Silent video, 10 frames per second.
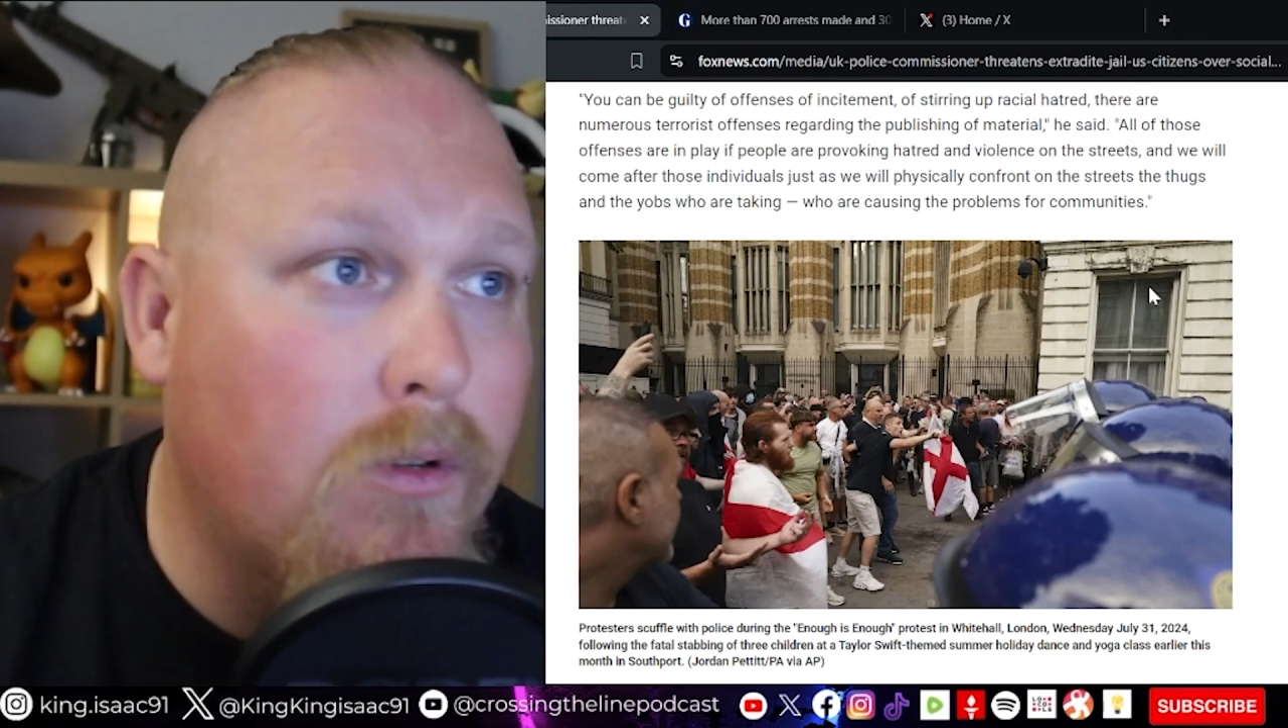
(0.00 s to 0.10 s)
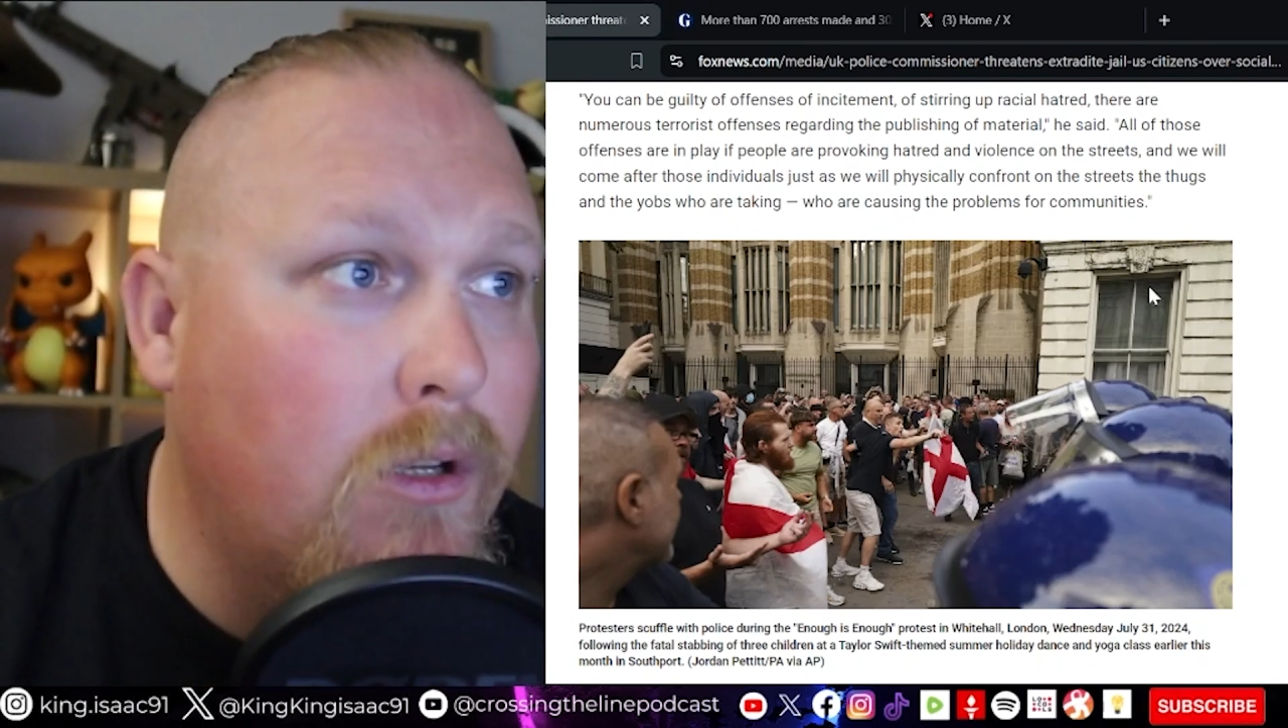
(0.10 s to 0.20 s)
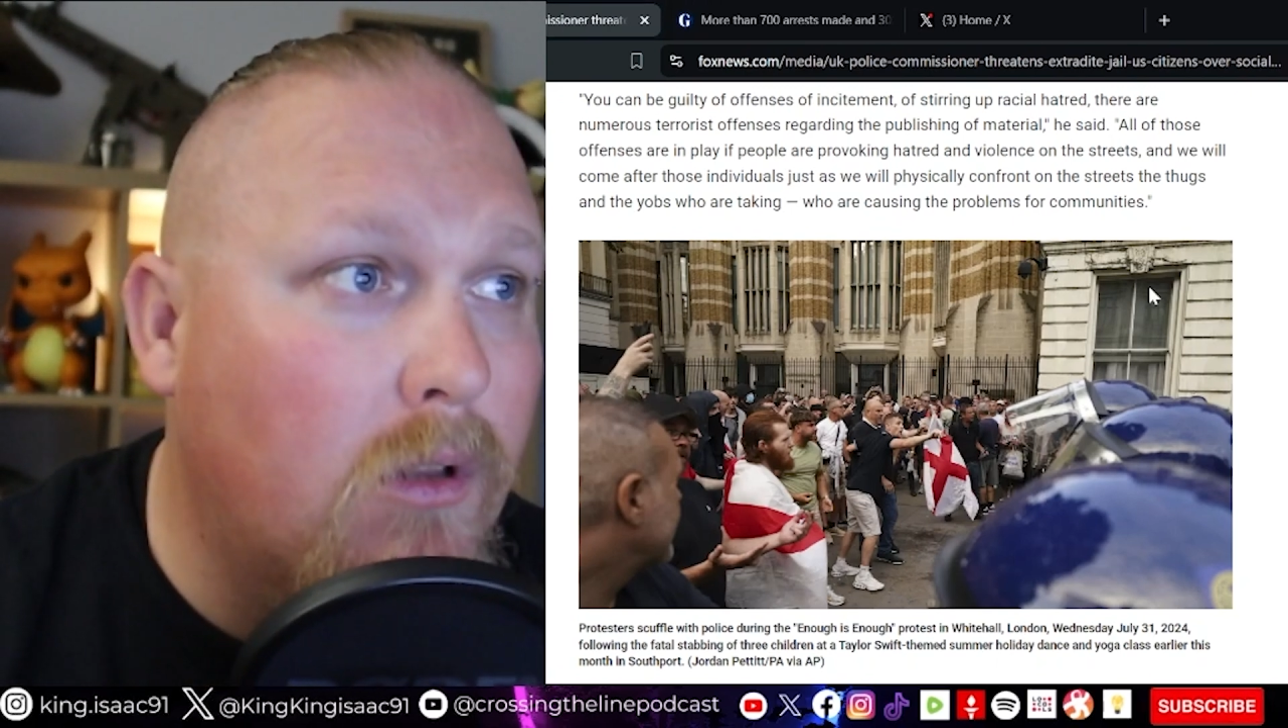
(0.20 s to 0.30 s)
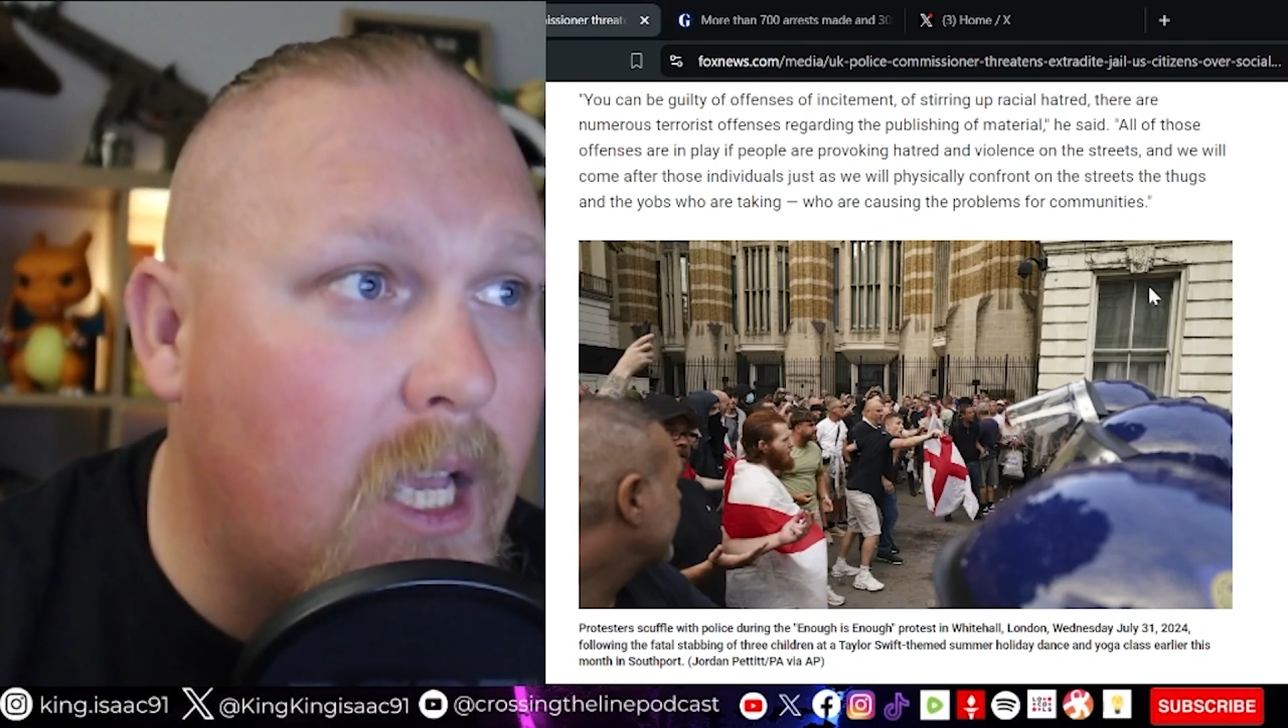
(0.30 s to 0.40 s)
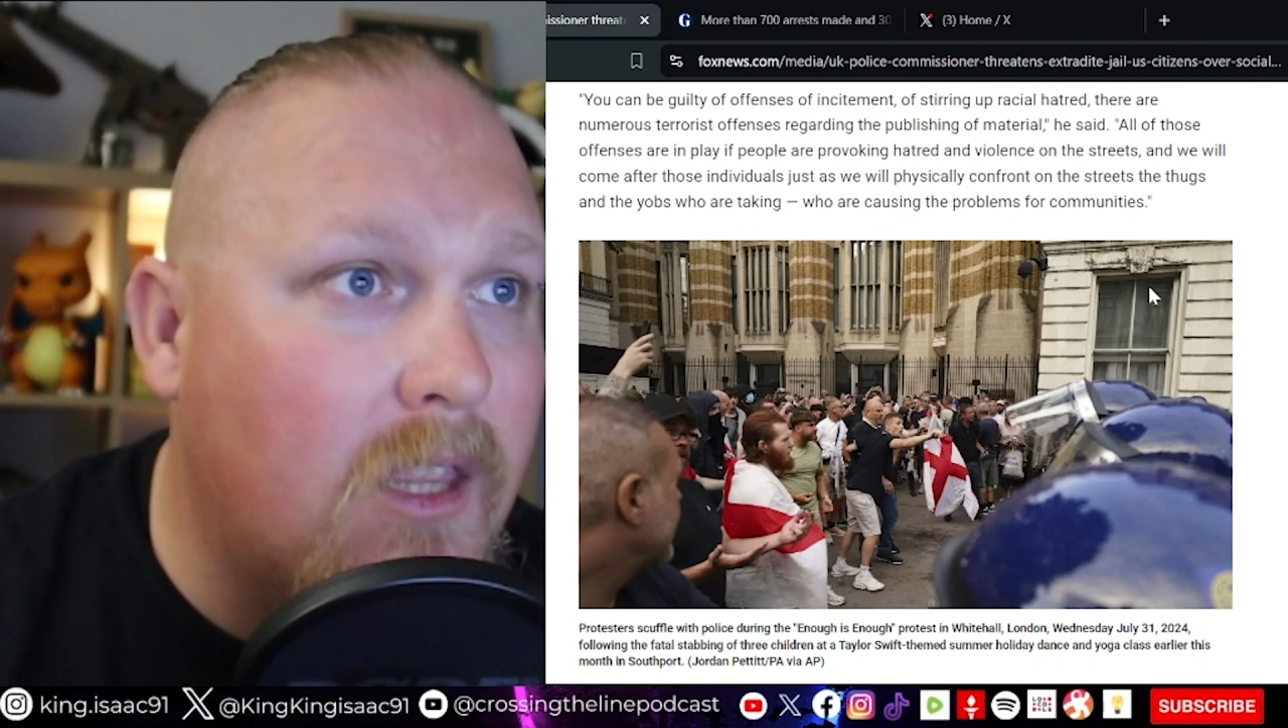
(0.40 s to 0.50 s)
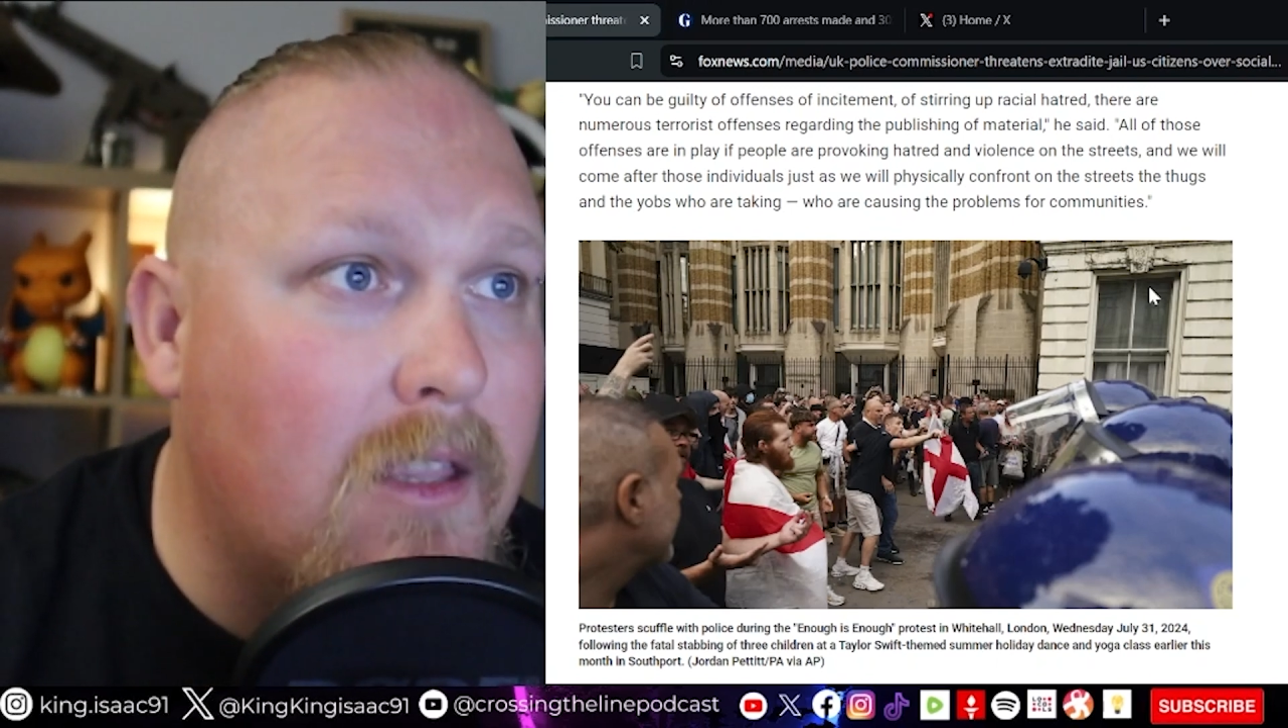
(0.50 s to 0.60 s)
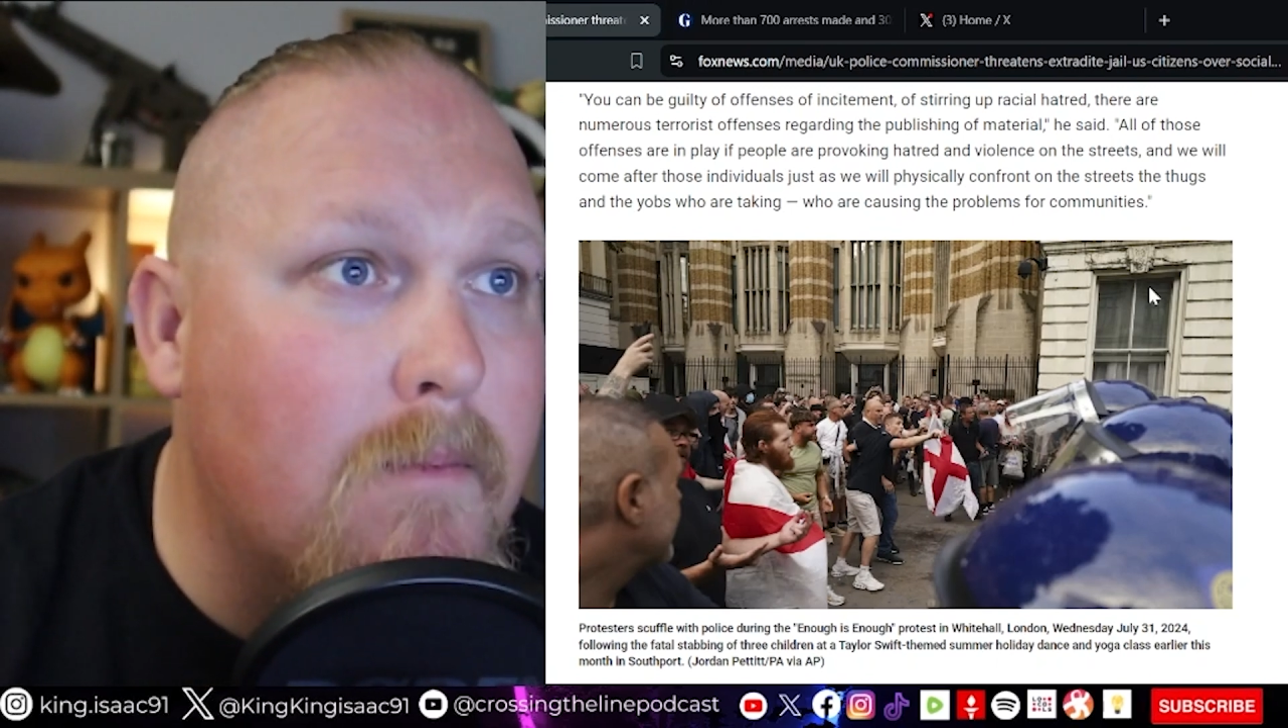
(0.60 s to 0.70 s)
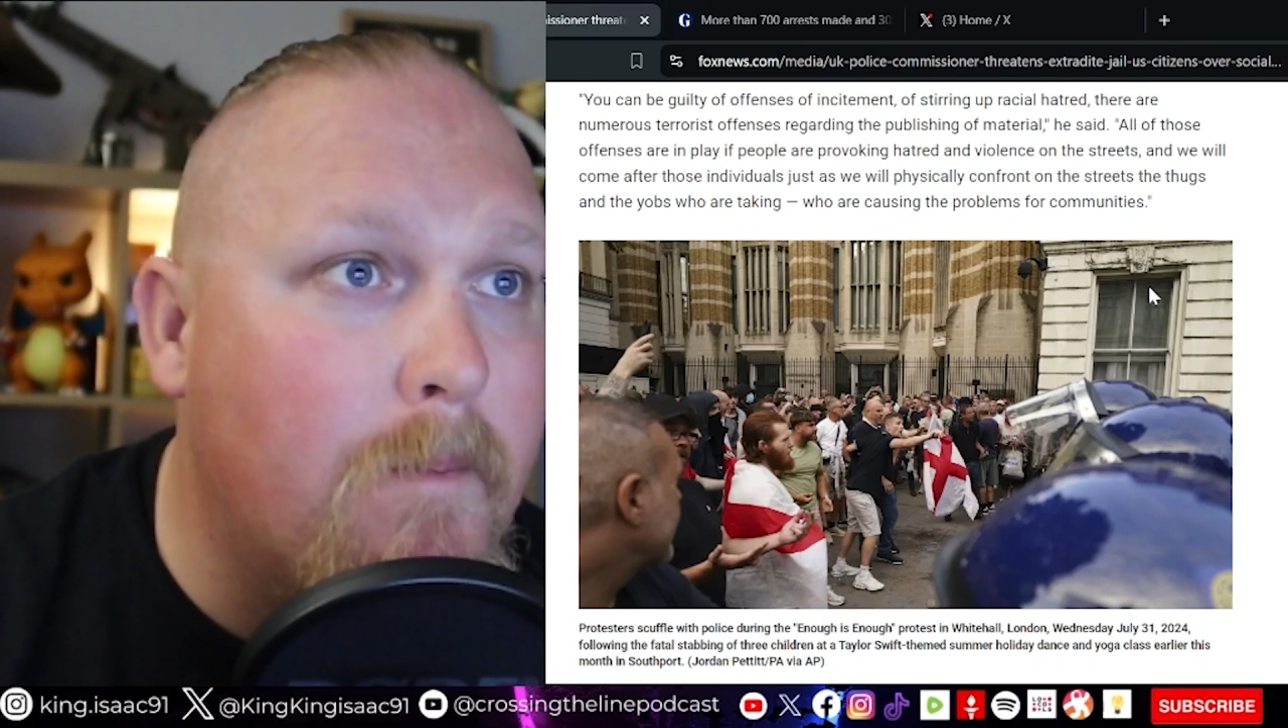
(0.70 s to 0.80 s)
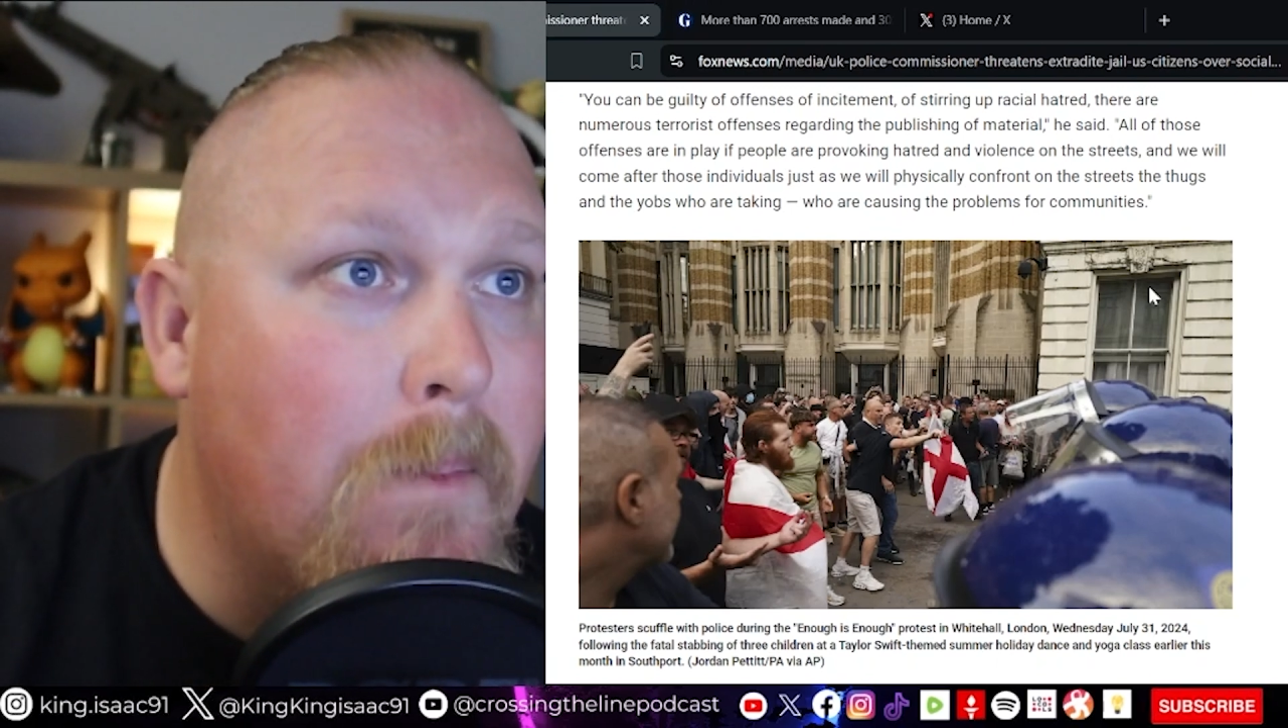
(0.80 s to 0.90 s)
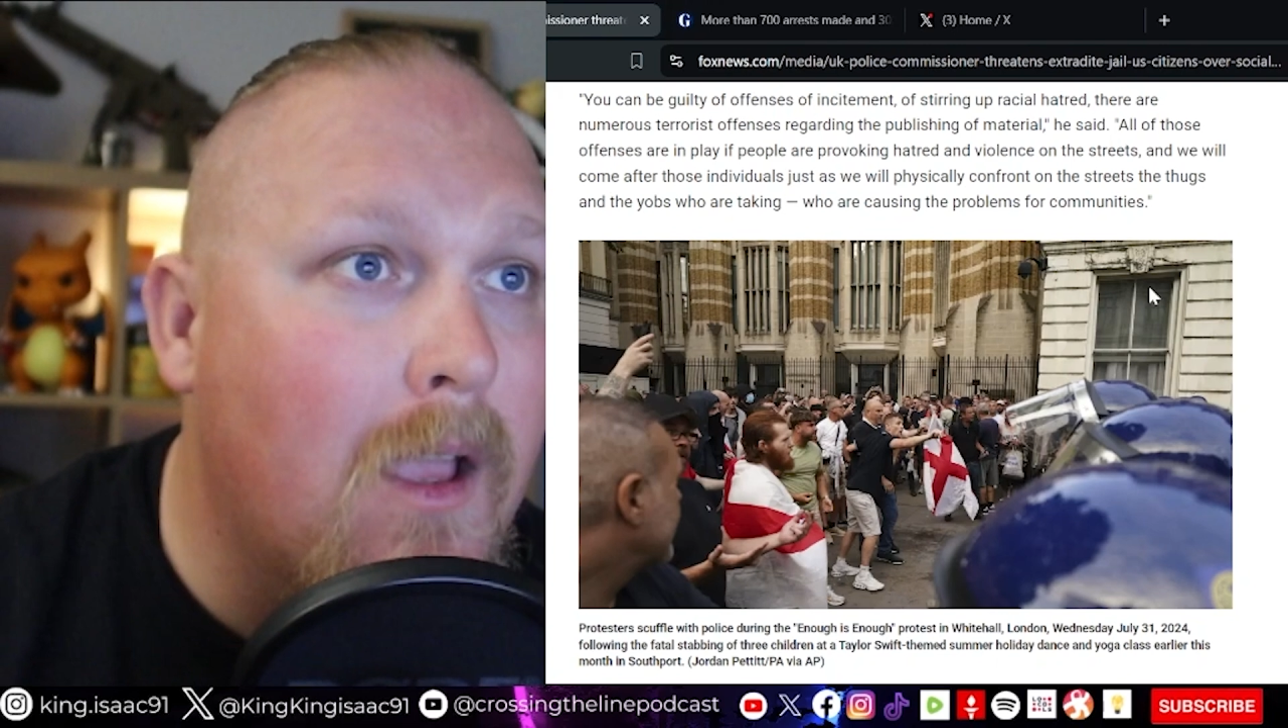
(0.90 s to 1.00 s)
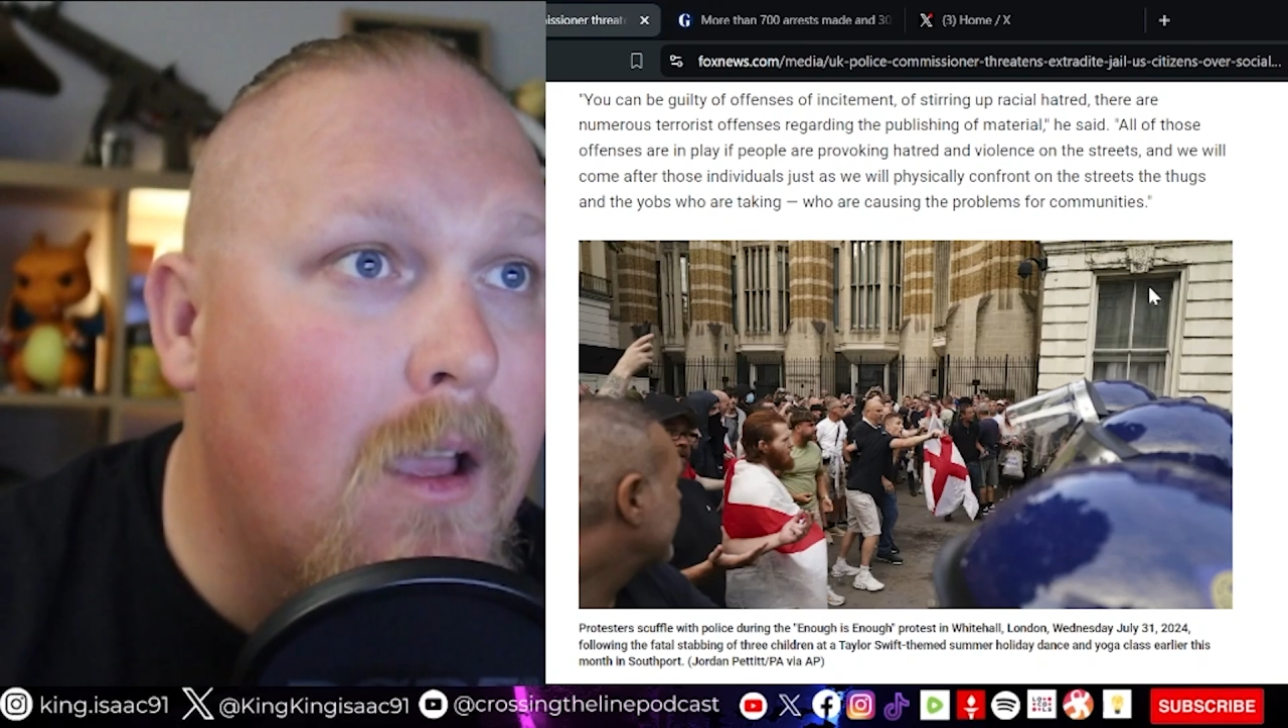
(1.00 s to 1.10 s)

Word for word: You let them